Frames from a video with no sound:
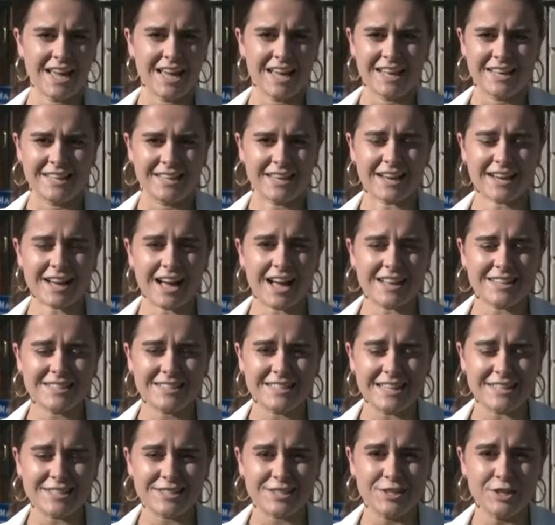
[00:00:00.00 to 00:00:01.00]
Yeah, guys,
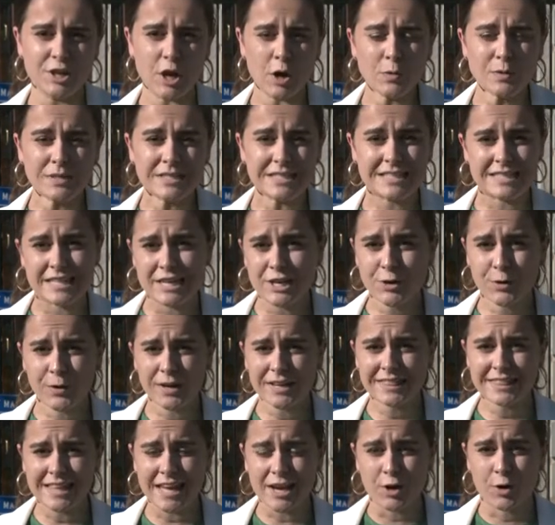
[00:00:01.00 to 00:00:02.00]
it's no
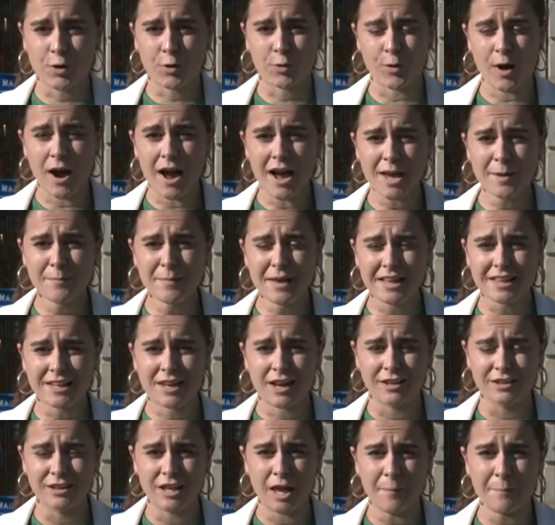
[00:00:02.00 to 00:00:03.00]
secret that crime in
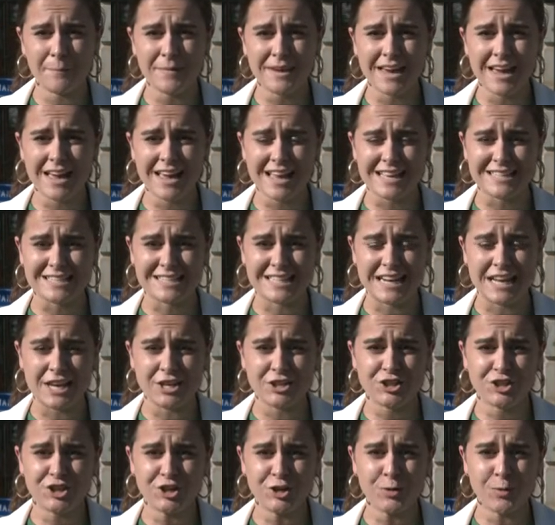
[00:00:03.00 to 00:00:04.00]
Columbia is an
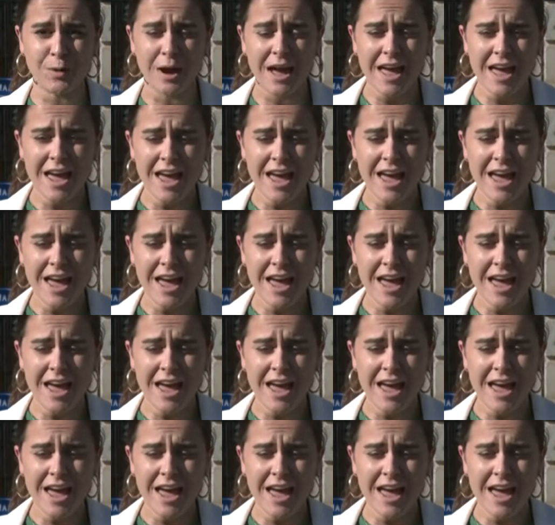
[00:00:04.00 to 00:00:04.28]
issue.